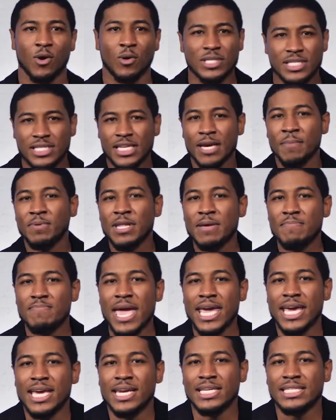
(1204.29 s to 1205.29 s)
or simply
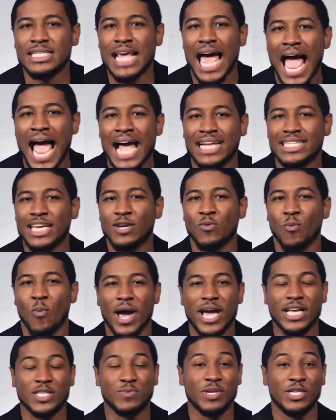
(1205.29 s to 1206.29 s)
making us act in
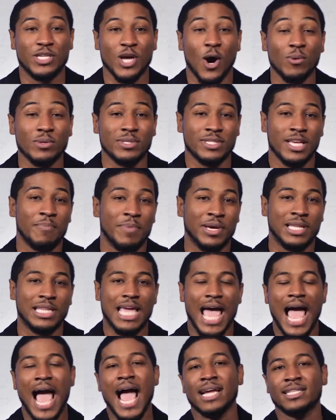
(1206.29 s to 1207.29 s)
ways we don't
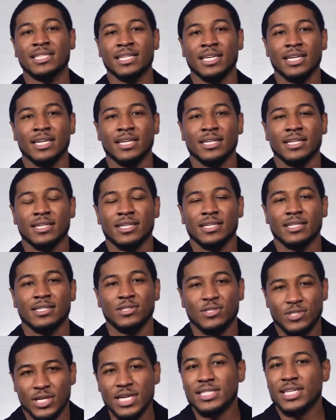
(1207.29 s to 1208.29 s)
typically act,
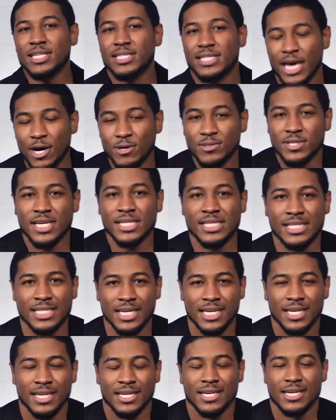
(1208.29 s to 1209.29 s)
Jesus tells us
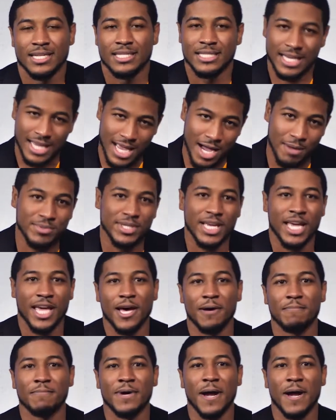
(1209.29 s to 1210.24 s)
to come to him.